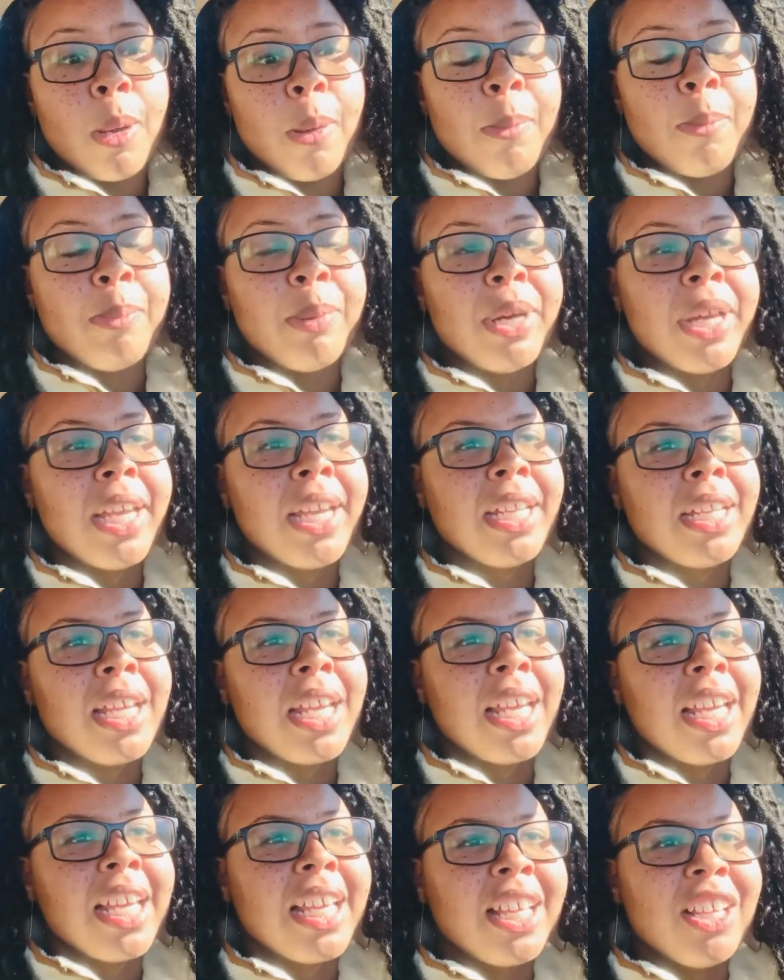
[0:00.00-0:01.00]
But
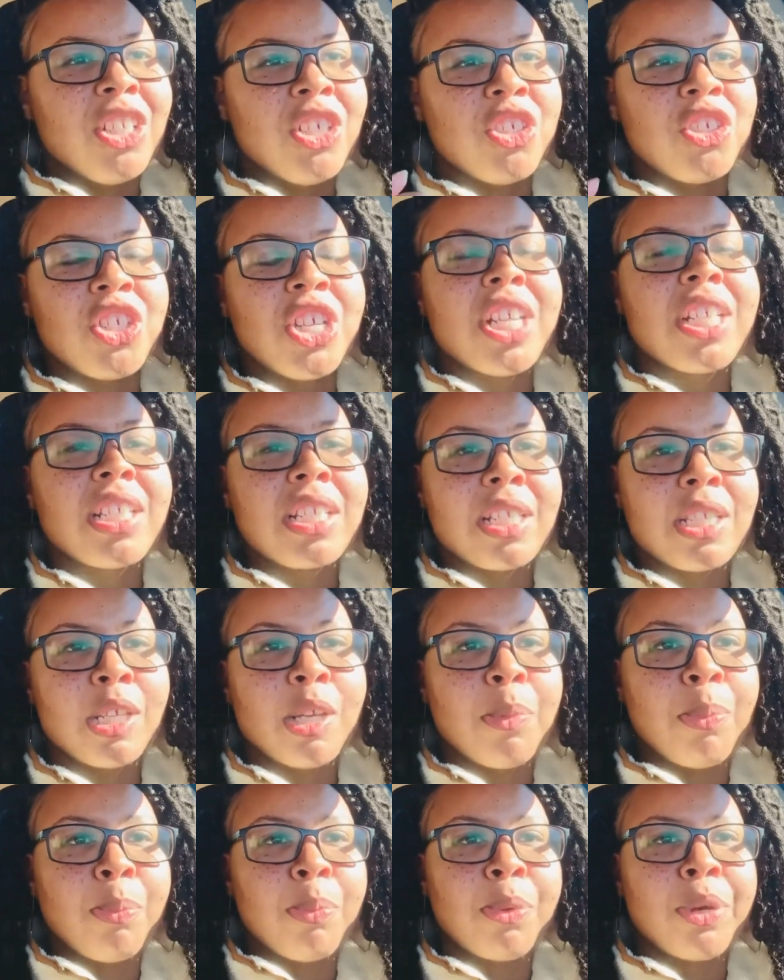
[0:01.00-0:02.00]
just
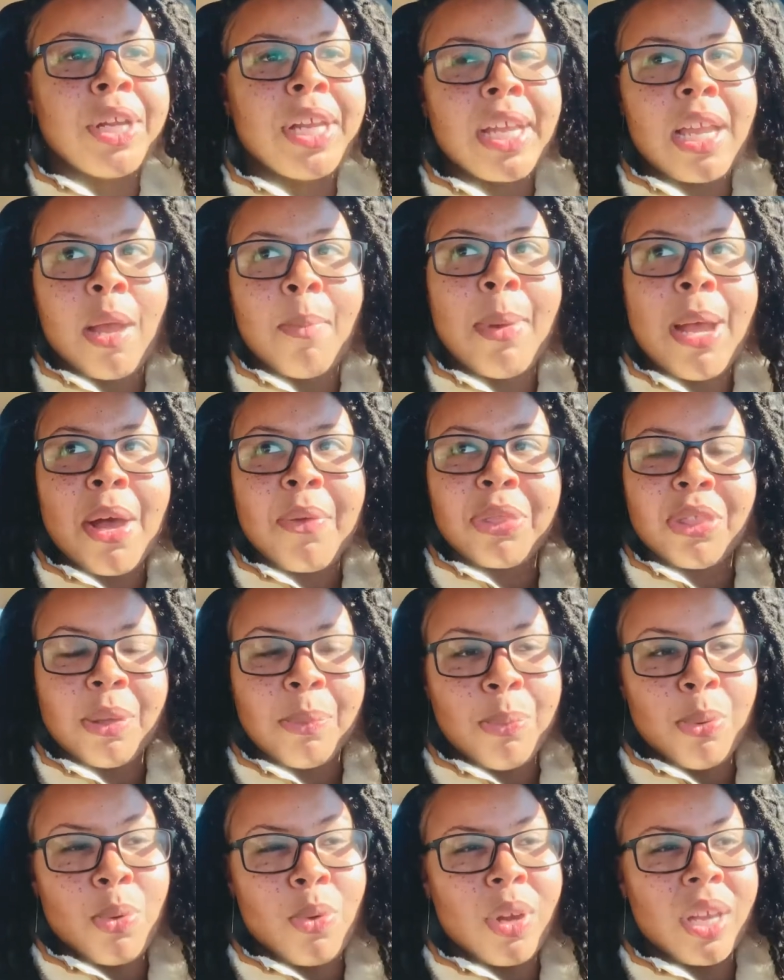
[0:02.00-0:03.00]
to bring about the
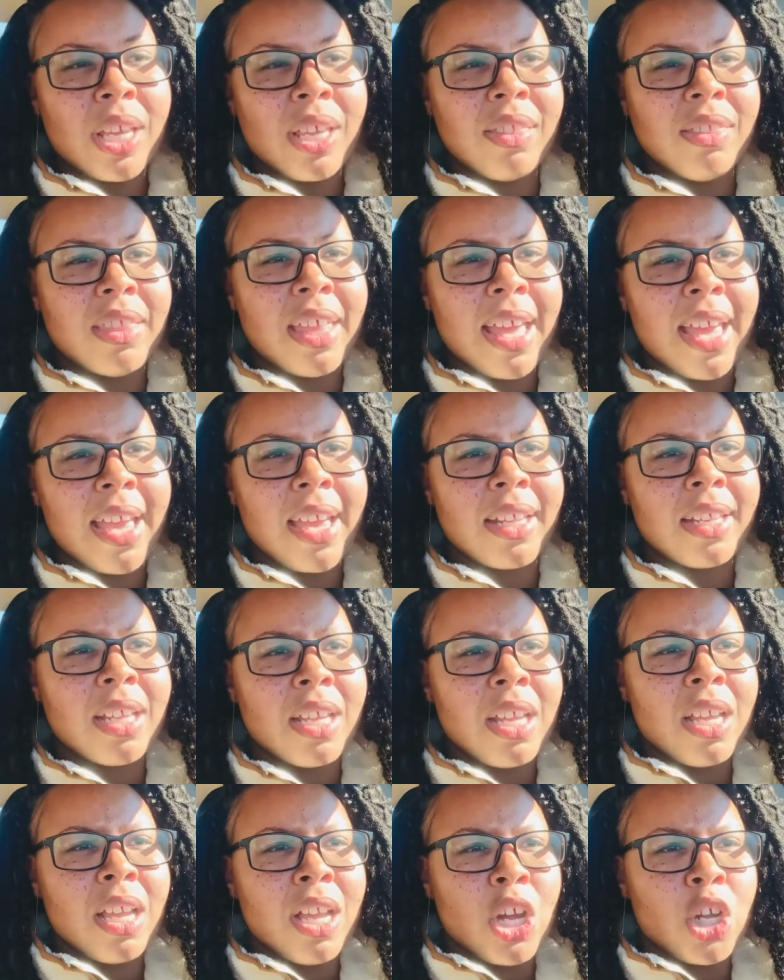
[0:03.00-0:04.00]
point that
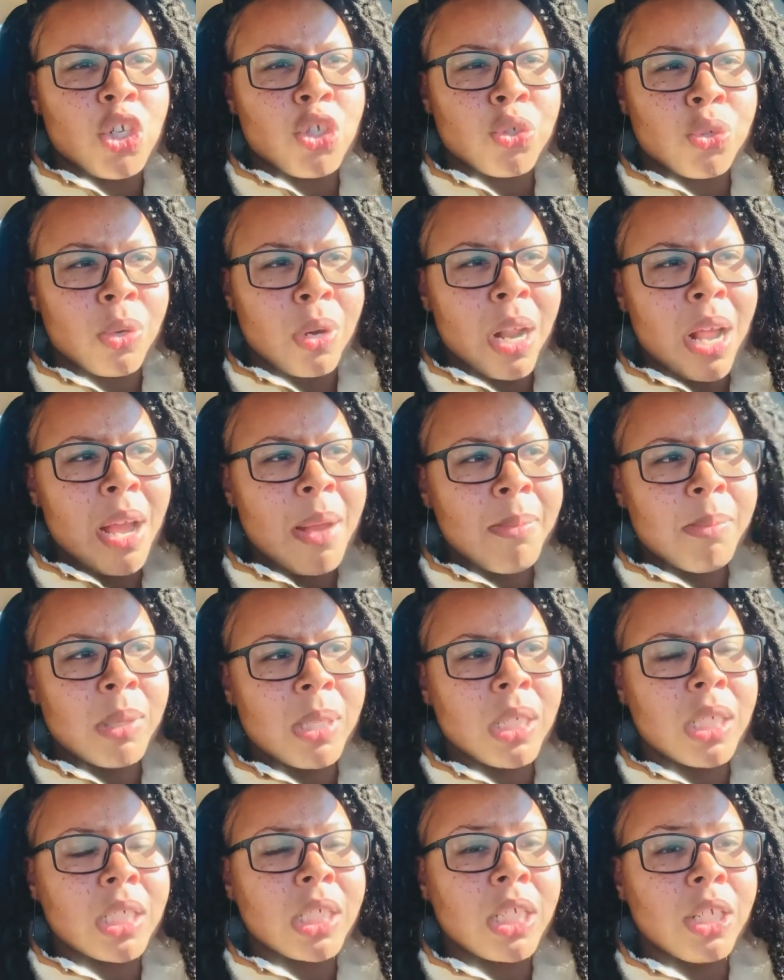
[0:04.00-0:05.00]

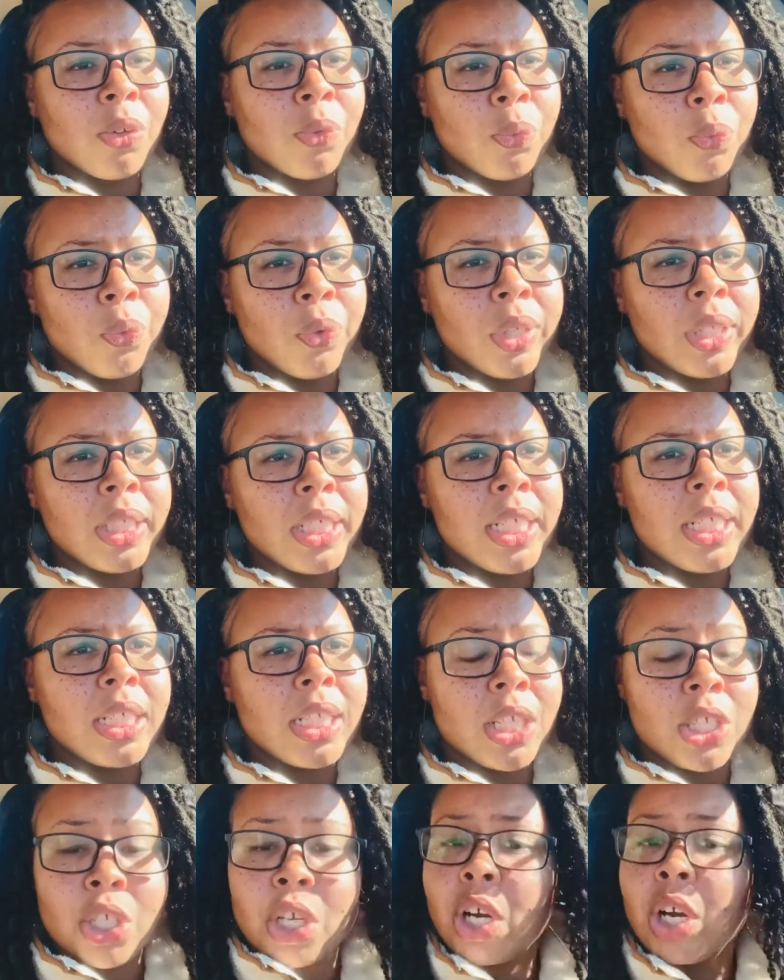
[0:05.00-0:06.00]
trauma can really
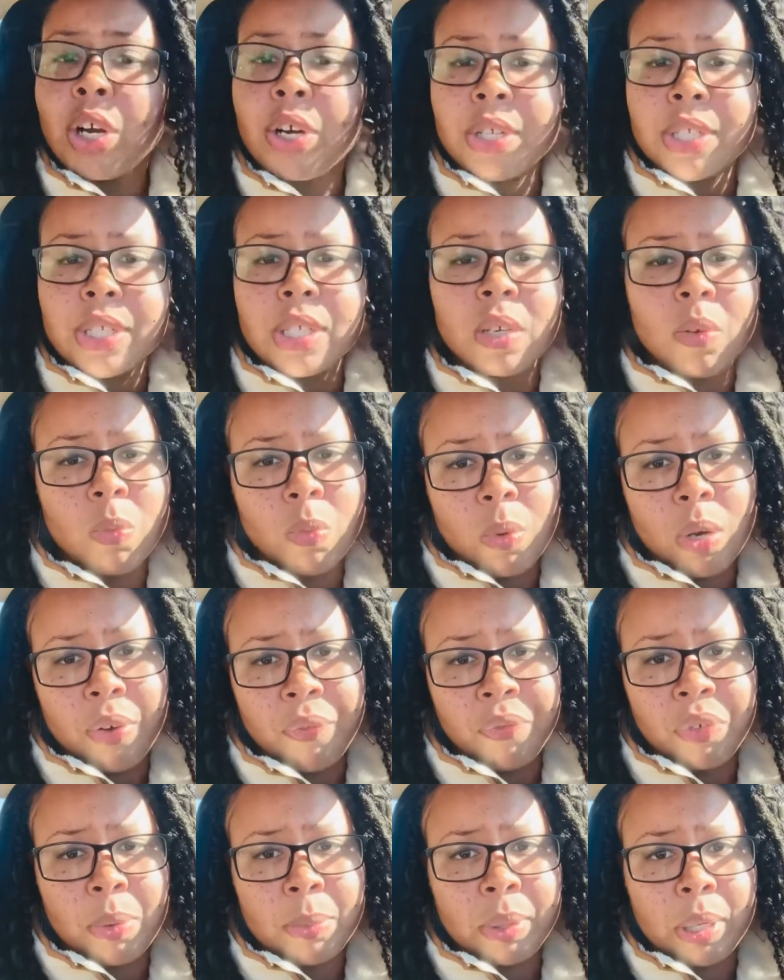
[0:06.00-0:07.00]
deter
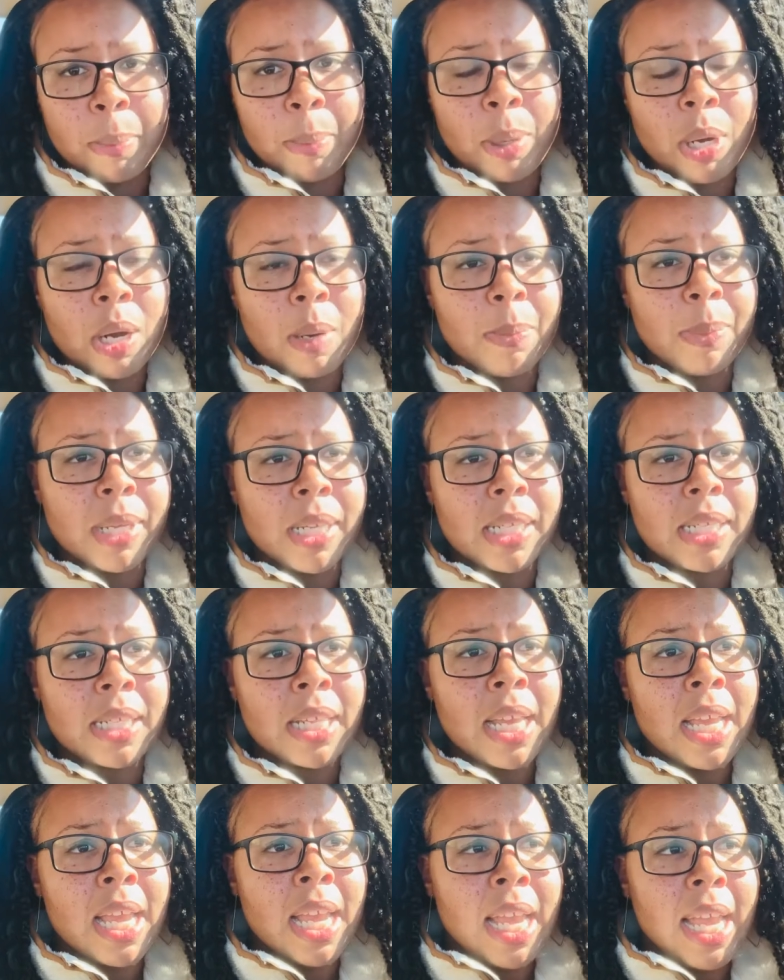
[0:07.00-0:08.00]
someone from their purpose
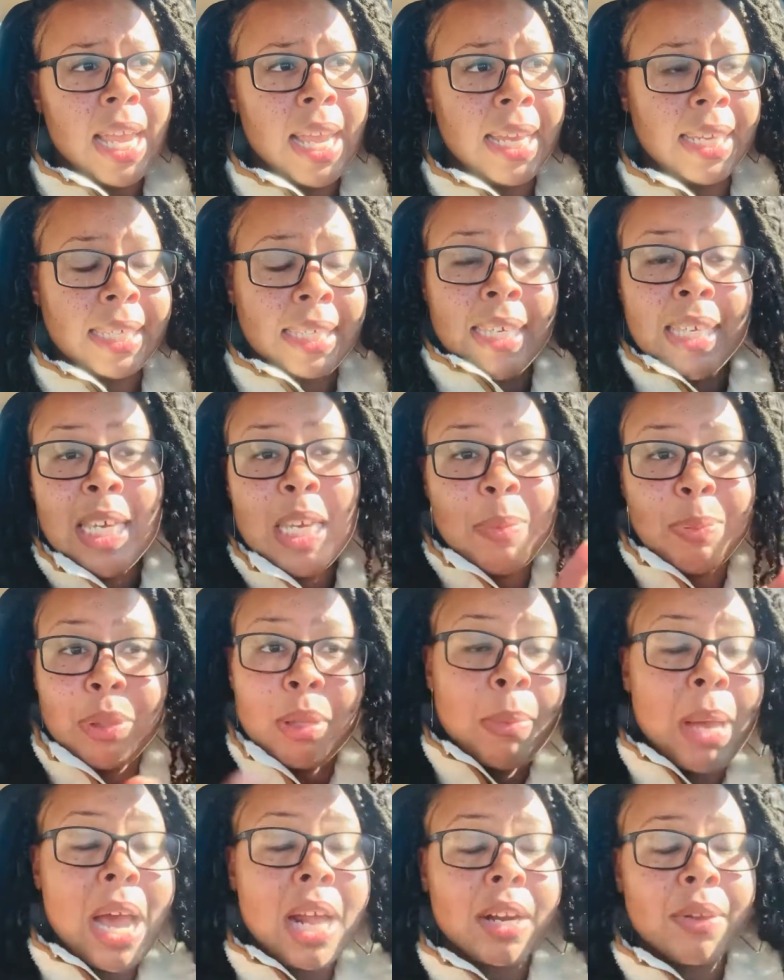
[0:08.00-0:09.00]
and keep
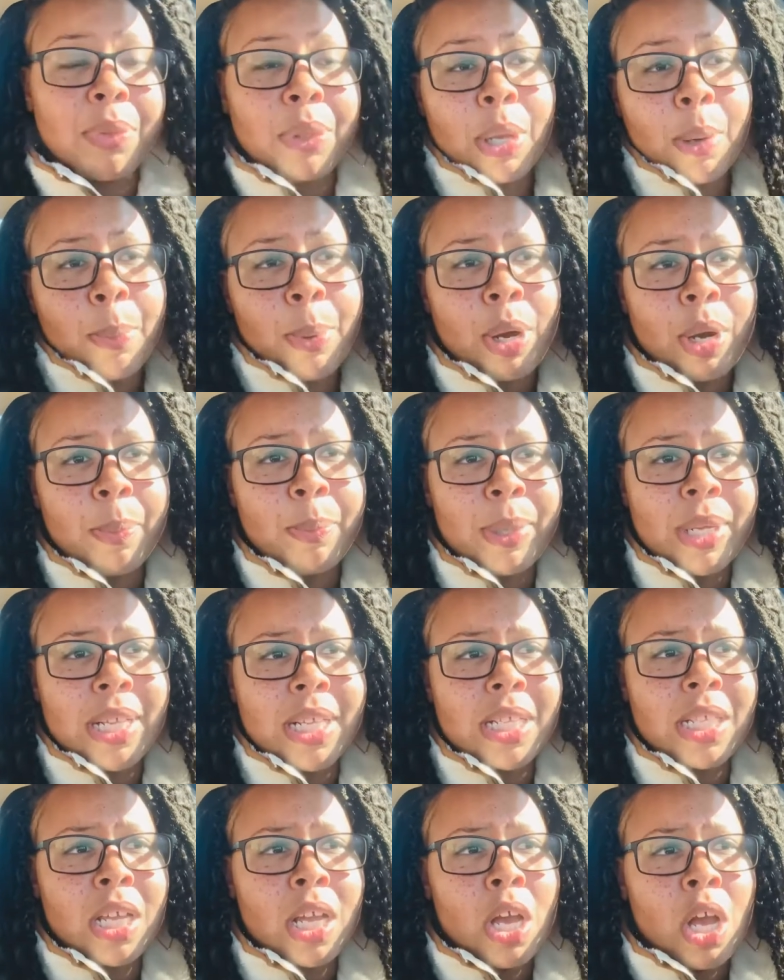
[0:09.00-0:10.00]
them out of their
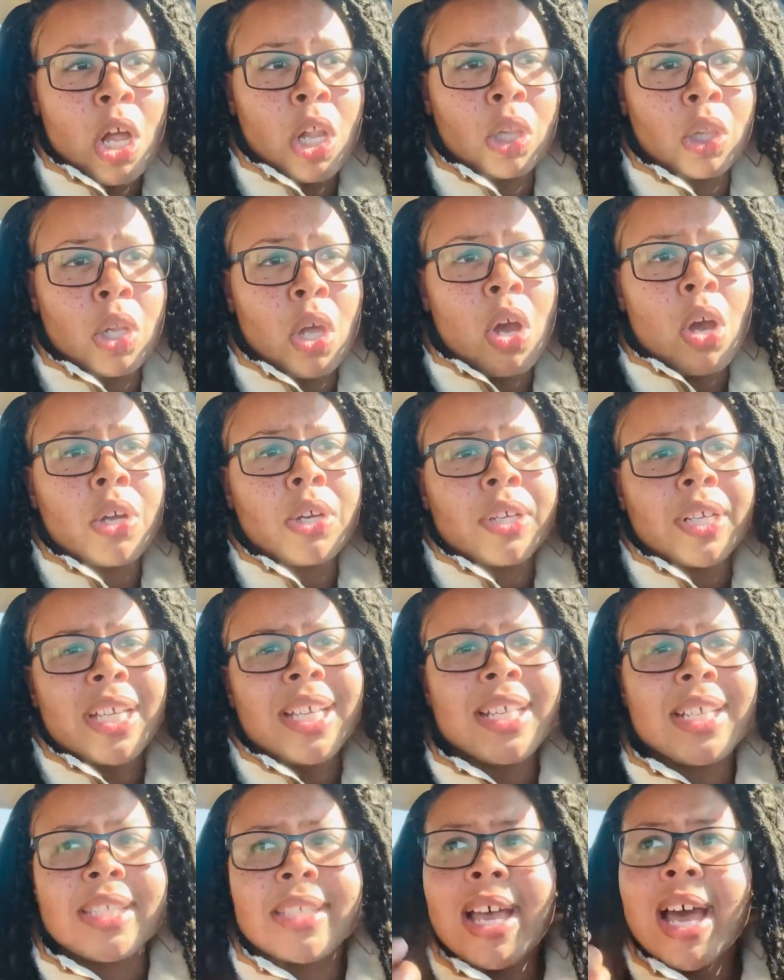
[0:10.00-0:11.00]
purpose longer.
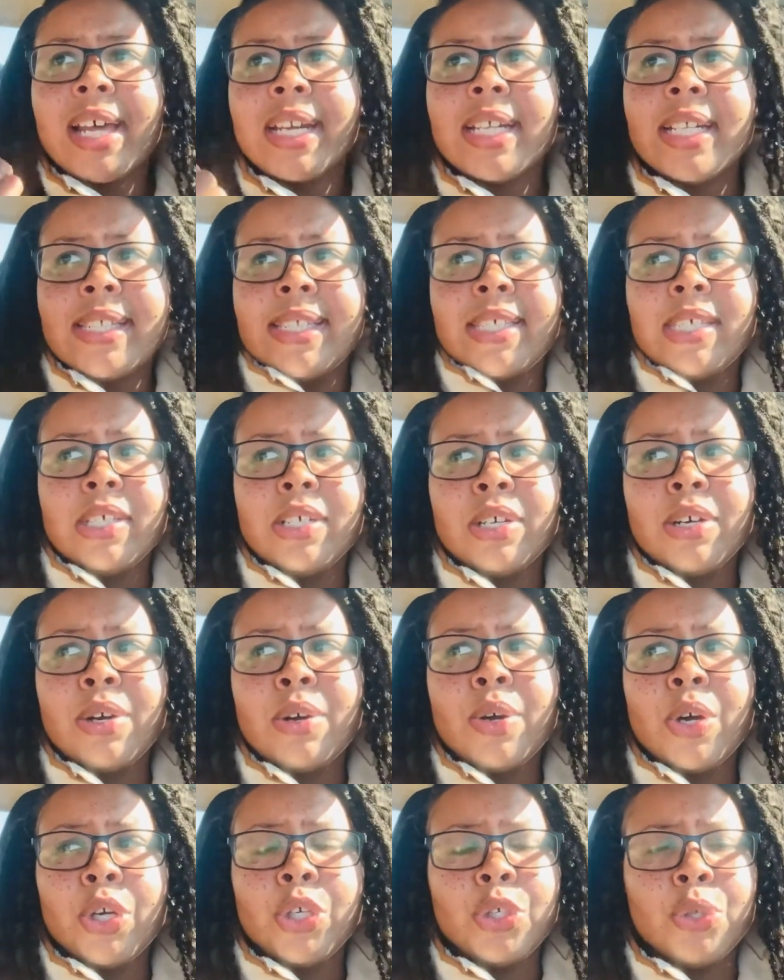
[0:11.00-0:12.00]
It's not
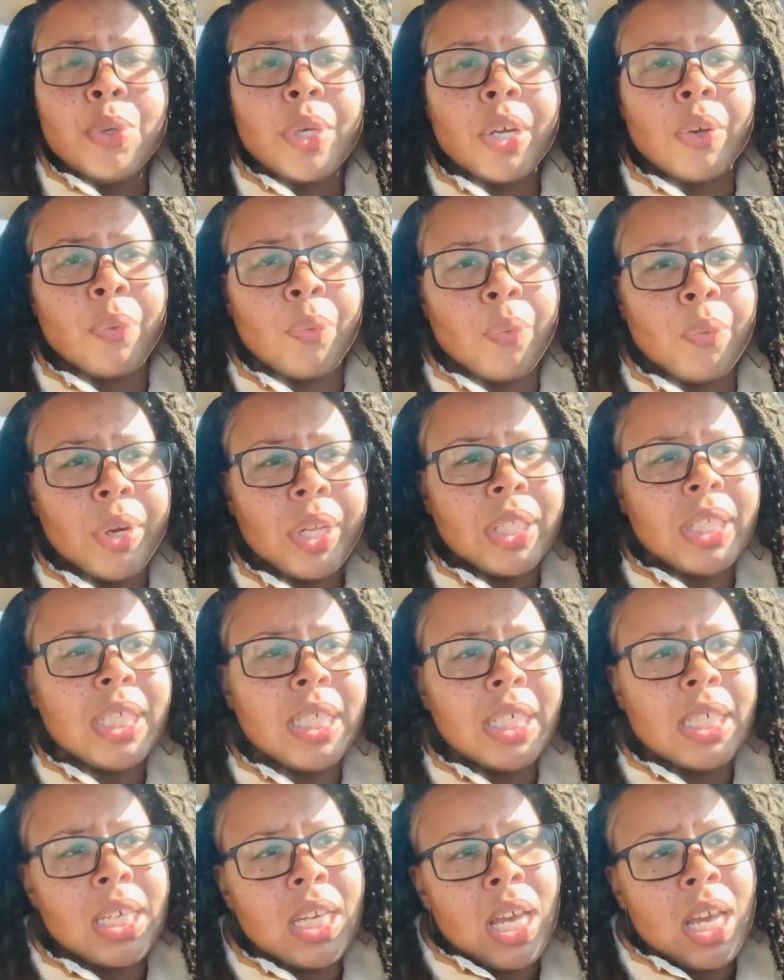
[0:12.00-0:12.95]
until you can really